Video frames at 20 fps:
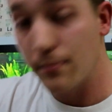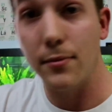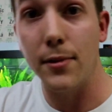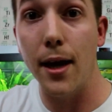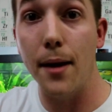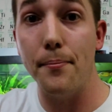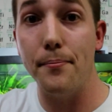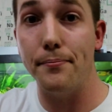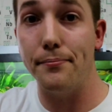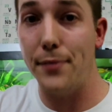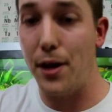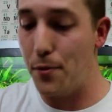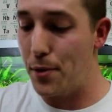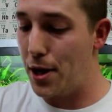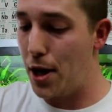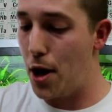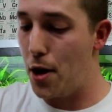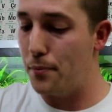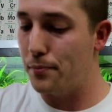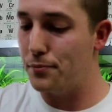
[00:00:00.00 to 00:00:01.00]
Yep, there we
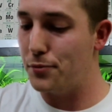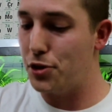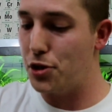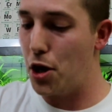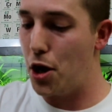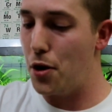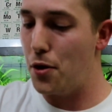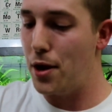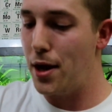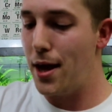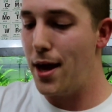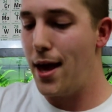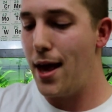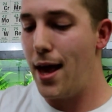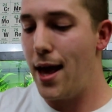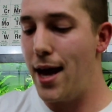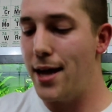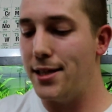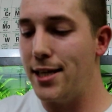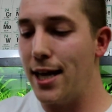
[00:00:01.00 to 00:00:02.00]
go. So
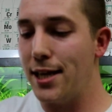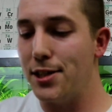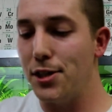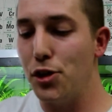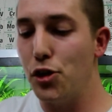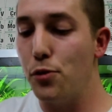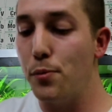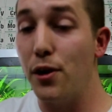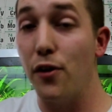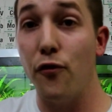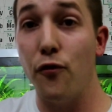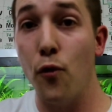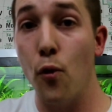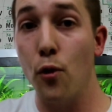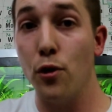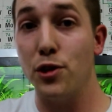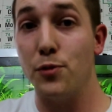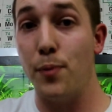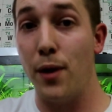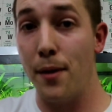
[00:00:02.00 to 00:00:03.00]
it takes a little bit of force,